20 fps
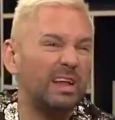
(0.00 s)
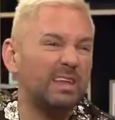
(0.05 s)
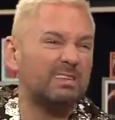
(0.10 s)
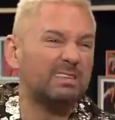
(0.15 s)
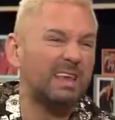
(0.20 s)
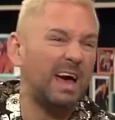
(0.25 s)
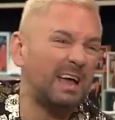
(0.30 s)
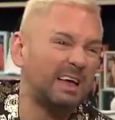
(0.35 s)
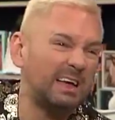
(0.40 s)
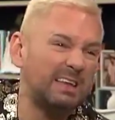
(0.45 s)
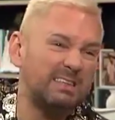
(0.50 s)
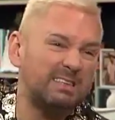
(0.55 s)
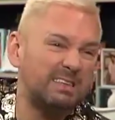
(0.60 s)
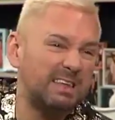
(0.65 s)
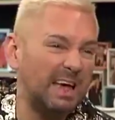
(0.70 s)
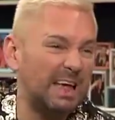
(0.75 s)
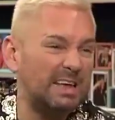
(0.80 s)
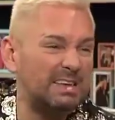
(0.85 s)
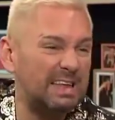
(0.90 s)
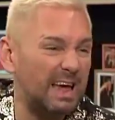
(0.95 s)
really say
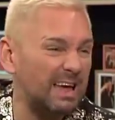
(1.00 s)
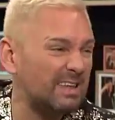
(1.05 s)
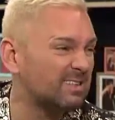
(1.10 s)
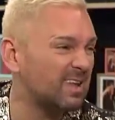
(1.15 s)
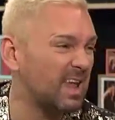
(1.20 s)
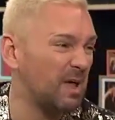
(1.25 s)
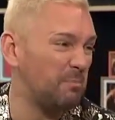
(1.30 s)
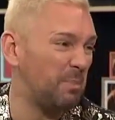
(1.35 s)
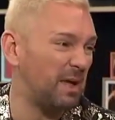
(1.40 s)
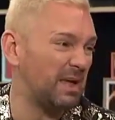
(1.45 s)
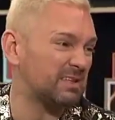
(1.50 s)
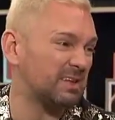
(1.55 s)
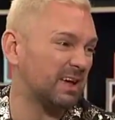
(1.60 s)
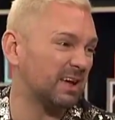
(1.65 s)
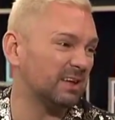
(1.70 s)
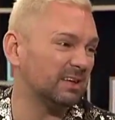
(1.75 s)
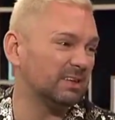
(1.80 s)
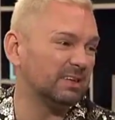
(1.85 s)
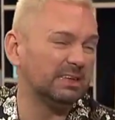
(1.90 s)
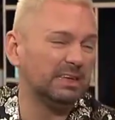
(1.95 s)
is it does get
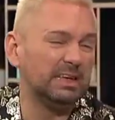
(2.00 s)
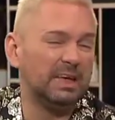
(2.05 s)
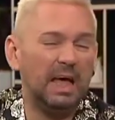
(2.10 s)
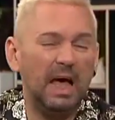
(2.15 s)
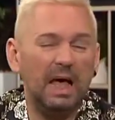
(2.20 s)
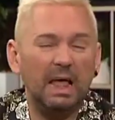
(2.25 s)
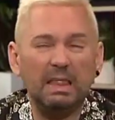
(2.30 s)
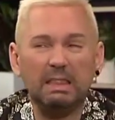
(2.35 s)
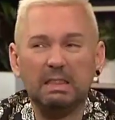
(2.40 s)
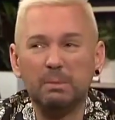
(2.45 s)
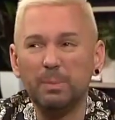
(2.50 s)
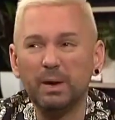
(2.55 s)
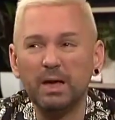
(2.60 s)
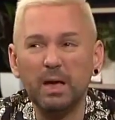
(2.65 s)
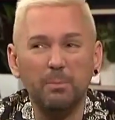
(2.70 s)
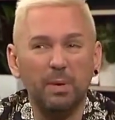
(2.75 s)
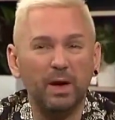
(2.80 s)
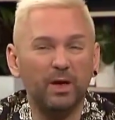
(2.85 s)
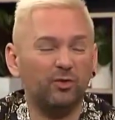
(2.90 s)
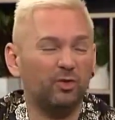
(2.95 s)
better. The
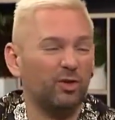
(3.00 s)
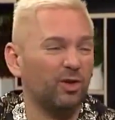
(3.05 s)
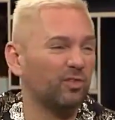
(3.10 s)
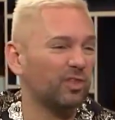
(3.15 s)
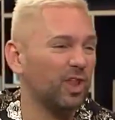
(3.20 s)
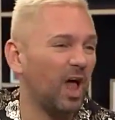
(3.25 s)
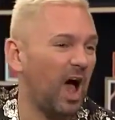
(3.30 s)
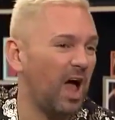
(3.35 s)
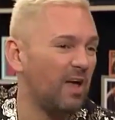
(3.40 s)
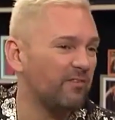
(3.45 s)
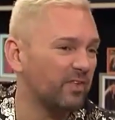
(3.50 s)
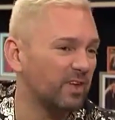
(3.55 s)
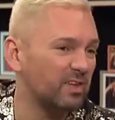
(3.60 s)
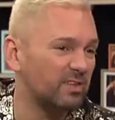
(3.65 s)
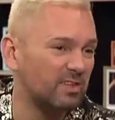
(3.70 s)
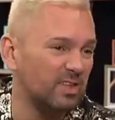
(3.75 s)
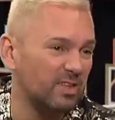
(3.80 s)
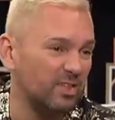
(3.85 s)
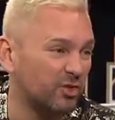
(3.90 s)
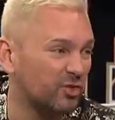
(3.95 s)
bigger picture of life
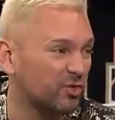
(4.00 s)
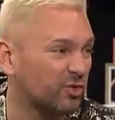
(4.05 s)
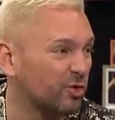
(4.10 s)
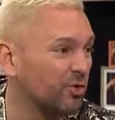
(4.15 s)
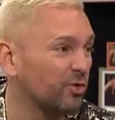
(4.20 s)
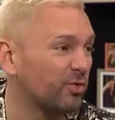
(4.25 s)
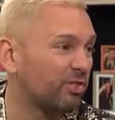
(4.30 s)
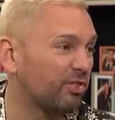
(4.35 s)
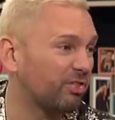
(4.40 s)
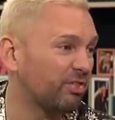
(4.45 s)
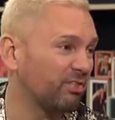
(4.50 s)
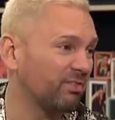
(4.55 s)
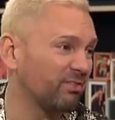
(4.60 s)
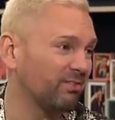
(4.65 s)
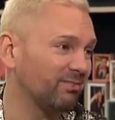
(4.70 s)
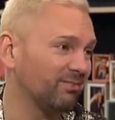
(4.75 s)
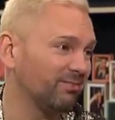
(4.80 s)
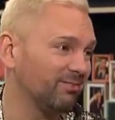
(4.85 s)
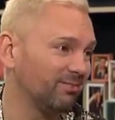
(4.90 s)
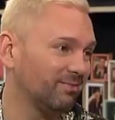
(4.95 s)
is that the truth
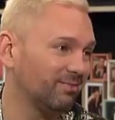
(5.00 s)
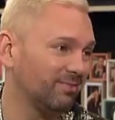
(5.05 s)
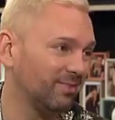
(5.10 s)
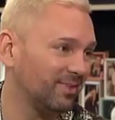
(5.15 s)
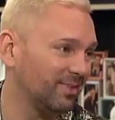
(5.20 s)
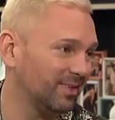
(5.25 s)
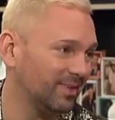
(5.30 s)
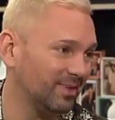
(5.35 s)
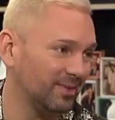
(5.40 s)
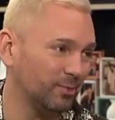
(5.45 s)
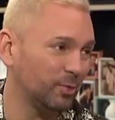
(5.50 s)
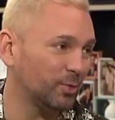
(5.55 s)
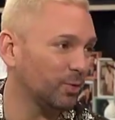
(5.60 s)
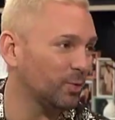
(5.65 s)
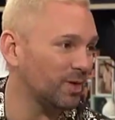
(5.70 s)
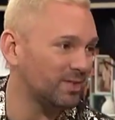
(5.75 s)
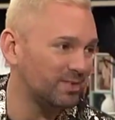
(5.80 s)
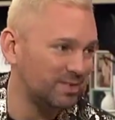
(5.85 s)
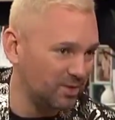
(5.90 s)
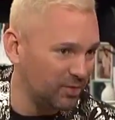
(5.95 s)
will
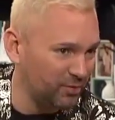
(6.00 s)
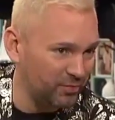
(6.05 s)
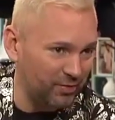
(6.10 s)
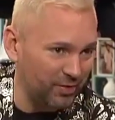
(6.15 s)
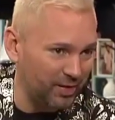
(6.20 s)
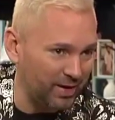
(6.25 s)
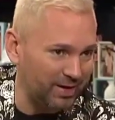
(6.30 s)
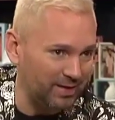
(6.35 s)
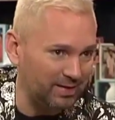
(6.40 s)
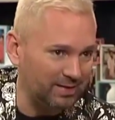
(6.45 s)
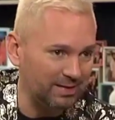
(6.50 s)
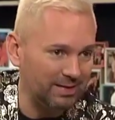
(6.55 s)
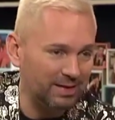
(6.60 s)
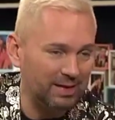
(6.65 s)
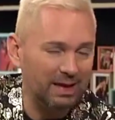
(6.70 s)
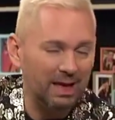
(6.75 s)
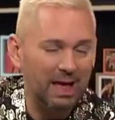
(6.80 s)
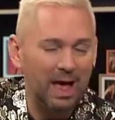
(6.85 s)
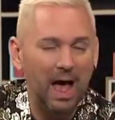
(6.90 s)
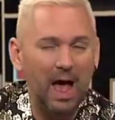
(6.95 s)
always set you free. Mm
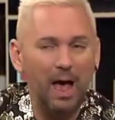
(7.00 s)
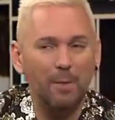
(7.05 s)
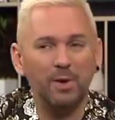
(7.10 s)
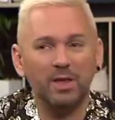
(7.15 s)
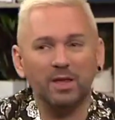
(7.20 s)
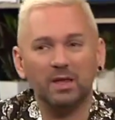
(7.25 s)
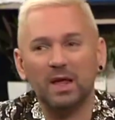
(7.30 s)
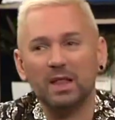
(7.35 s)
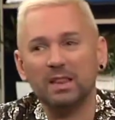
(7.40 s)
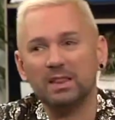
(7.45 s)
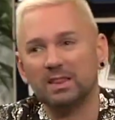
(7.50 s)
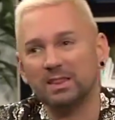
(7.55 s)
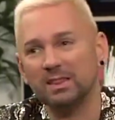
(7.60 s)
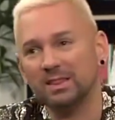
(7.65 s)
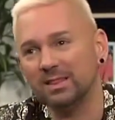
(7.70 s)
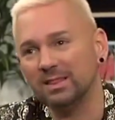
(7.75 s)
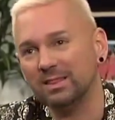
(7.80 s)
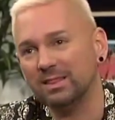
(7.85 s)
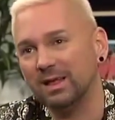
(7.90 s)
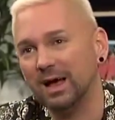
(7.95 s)
-hmm. I mean,
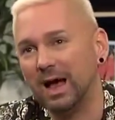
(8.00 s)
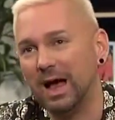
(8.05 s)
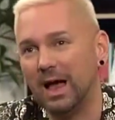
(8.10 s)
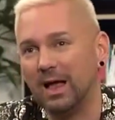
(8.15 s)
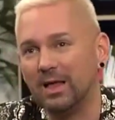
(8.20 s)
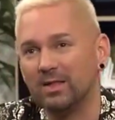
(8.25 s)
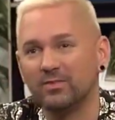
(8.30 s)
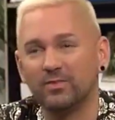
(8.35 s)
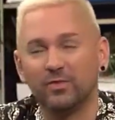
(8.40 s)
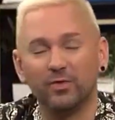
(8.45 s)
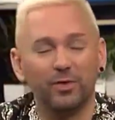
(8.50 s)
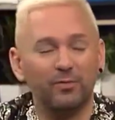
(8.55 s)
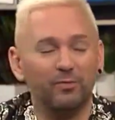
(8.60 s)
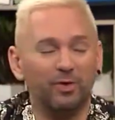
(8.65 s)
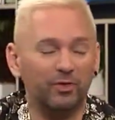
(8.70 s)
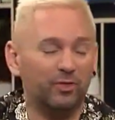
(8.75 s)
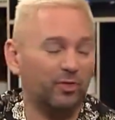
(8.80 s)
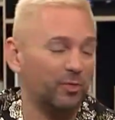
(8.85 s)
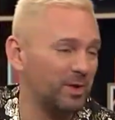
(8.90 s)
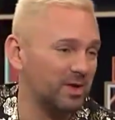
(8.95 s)
it's very
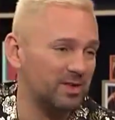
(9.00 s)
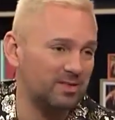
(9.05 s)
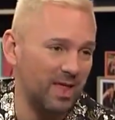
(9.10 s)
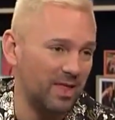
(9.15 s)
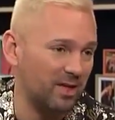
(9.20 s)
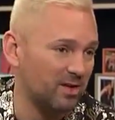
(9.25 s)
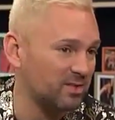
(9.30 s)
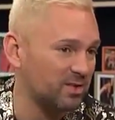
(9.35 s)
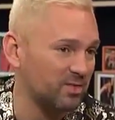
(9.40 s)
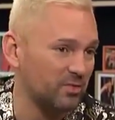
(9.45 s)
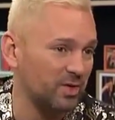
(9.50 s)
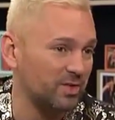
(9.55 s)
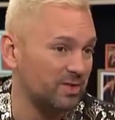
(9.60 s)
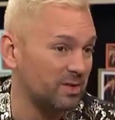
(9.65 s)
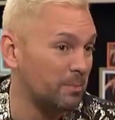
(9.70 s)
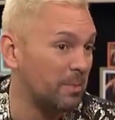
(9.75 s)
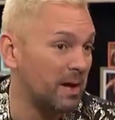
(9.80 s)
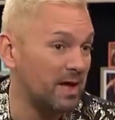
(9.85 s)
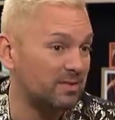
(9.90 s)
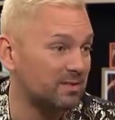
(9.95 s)
rich for me to say that because I've always
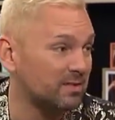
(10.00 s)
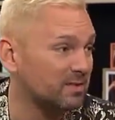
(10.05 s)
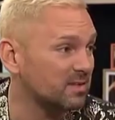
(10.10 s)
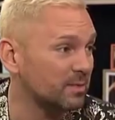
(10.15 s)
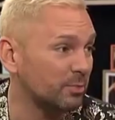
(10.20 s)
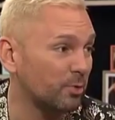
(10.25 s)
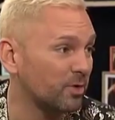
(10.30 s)
an amazing